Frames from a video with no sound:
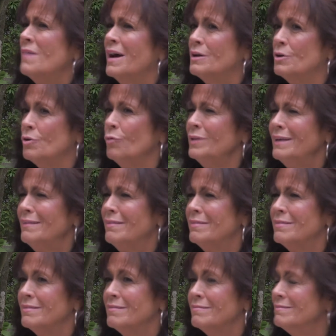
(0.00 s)
I can only
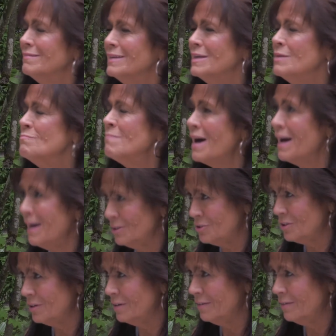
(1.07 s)

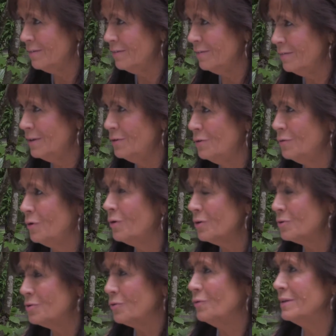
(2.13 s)
imagine when you
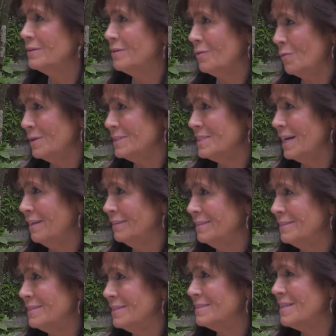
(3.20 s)
heard you're going to go on
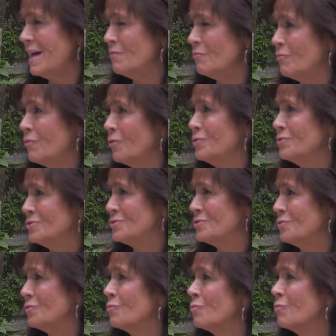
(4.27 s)
dialysis, that first
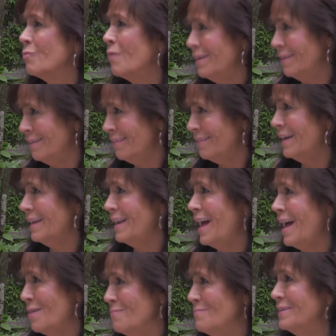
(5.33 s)
run that
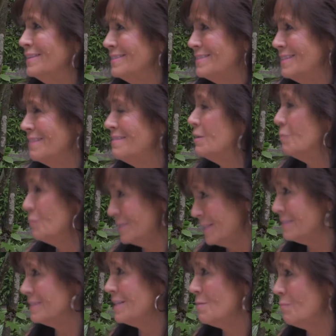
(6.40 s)
happened, I think it was at St.